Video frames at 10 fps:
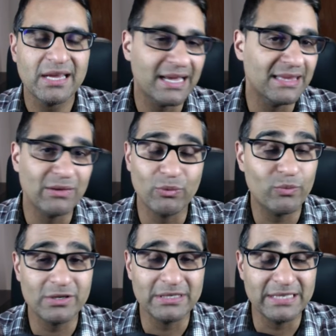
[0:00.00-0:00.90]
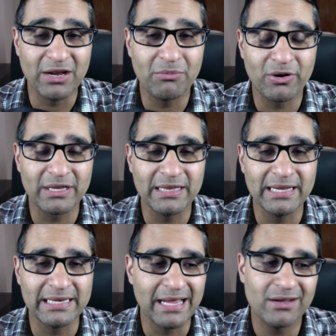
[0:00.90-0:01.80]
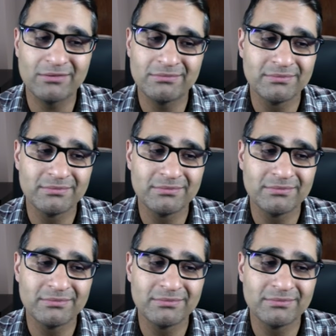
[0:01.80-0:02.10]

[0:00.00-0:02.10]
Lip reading: And then when we're in a down market like now,